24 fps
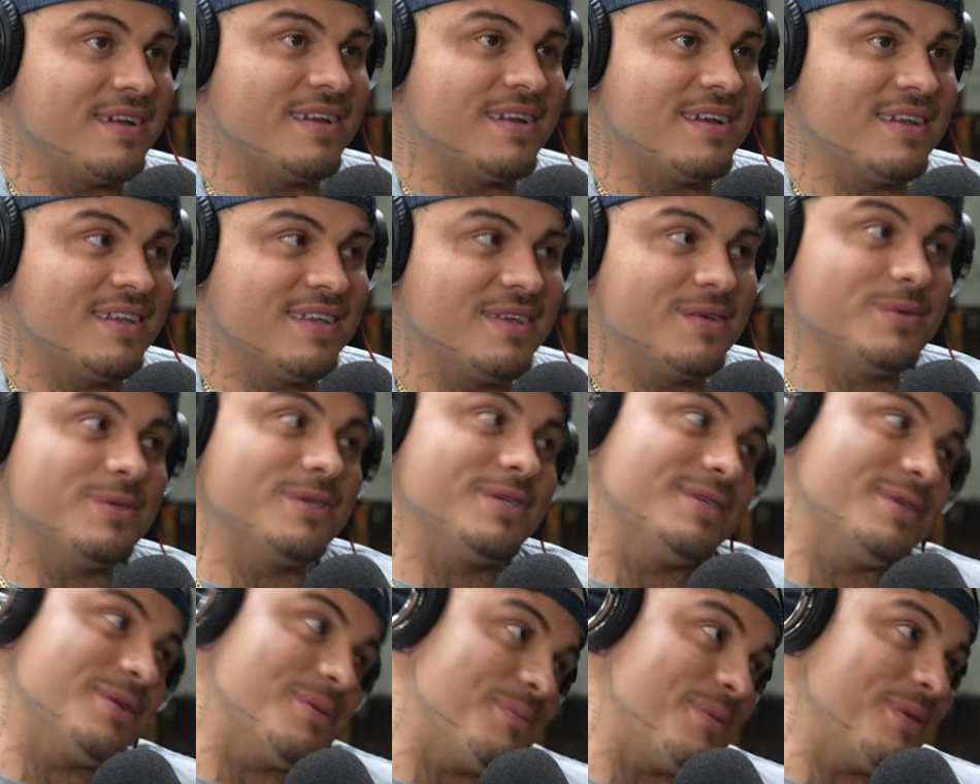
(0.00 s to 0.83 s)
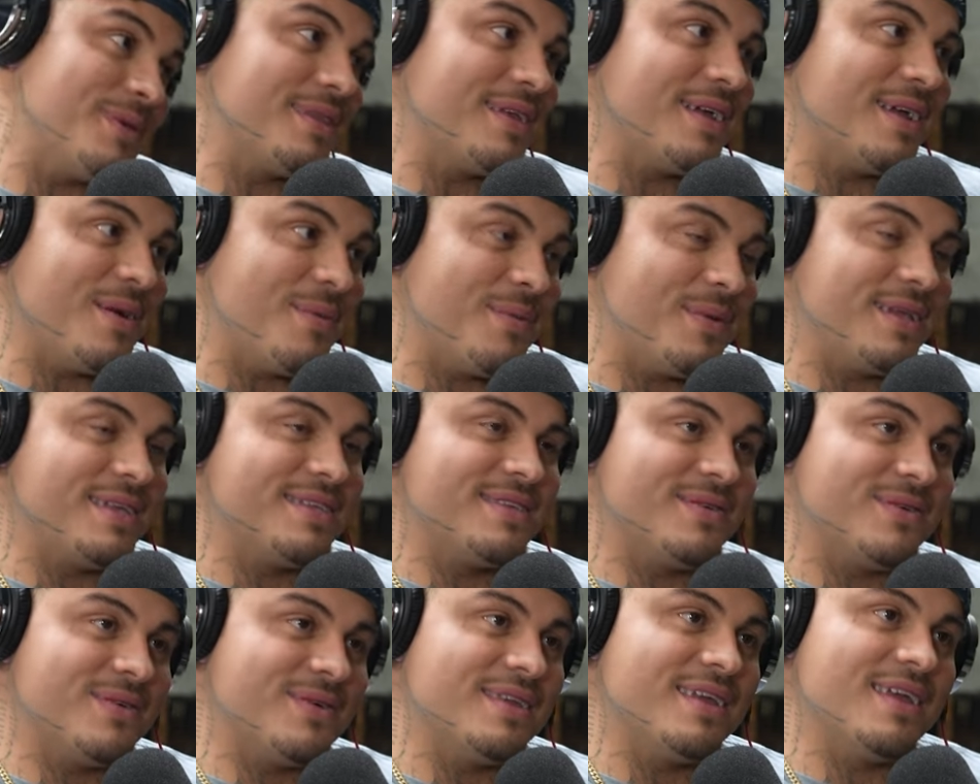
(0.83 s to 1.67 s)
And it was just her birthday a couple
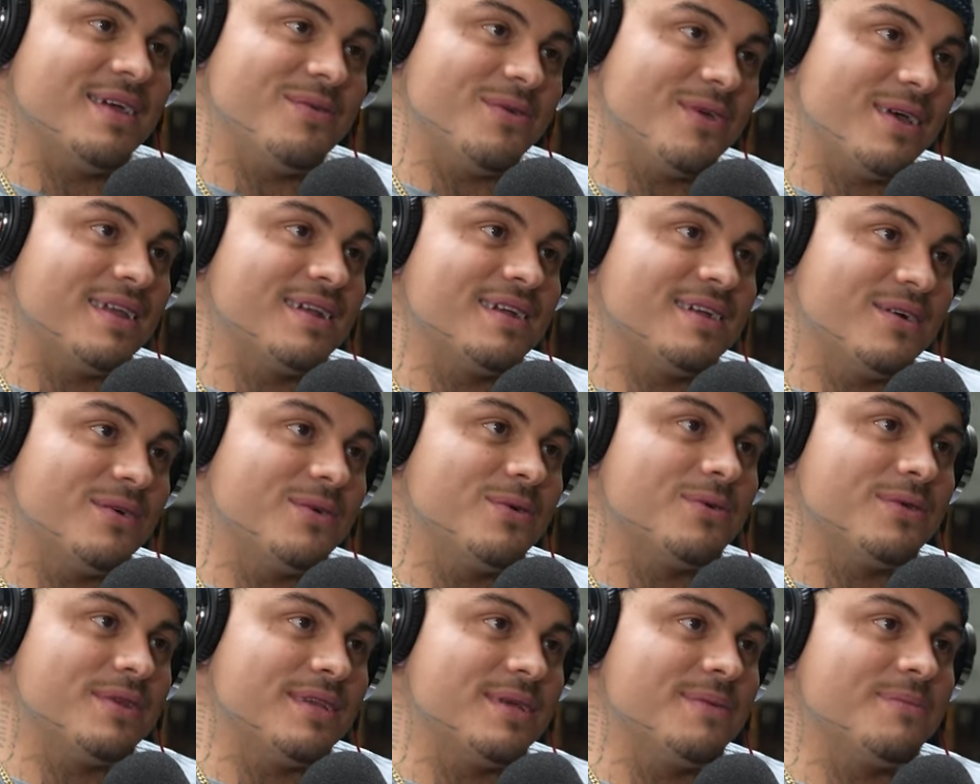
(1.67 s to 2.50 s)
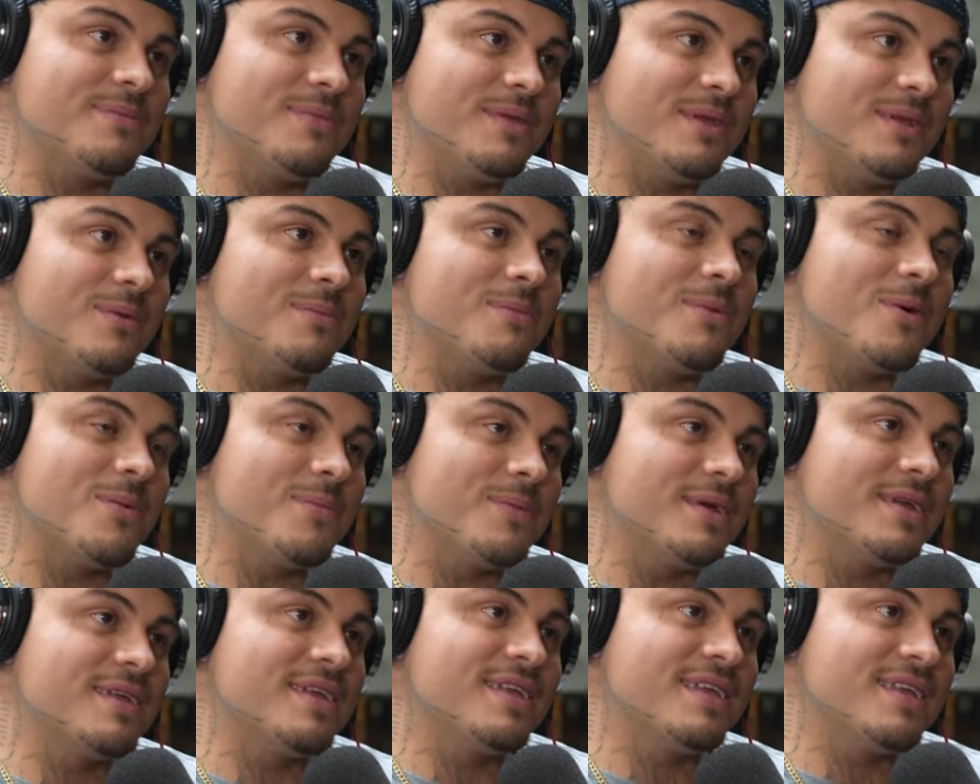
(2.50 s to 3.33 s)
days ago. And yeah, we had a cool, deep little
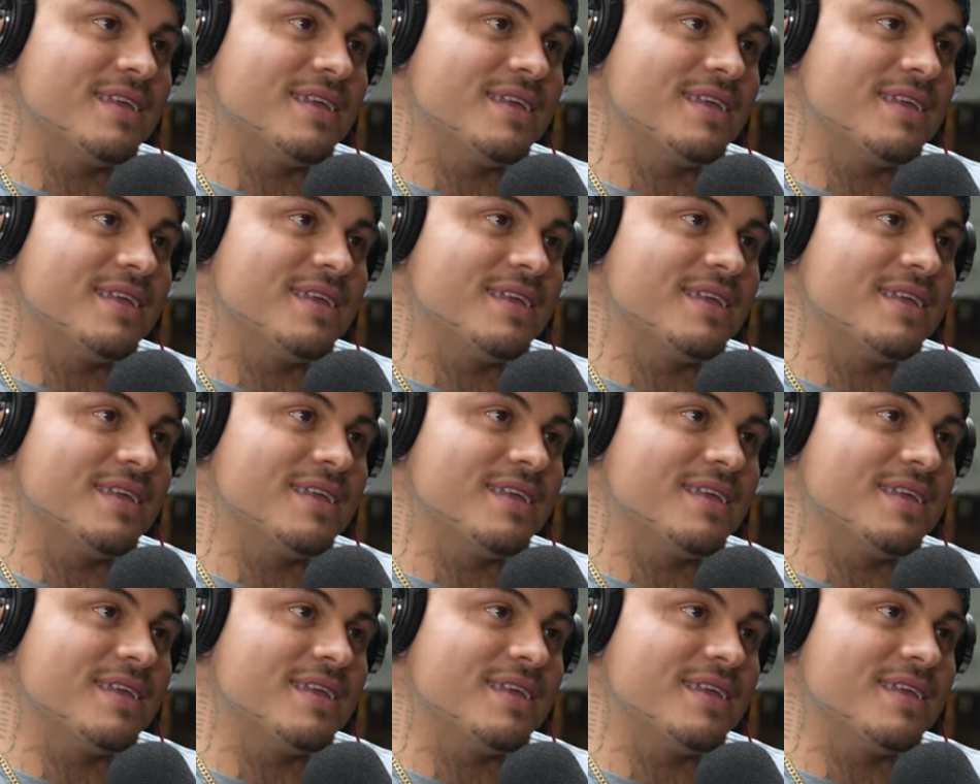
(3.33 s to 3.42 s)
moment.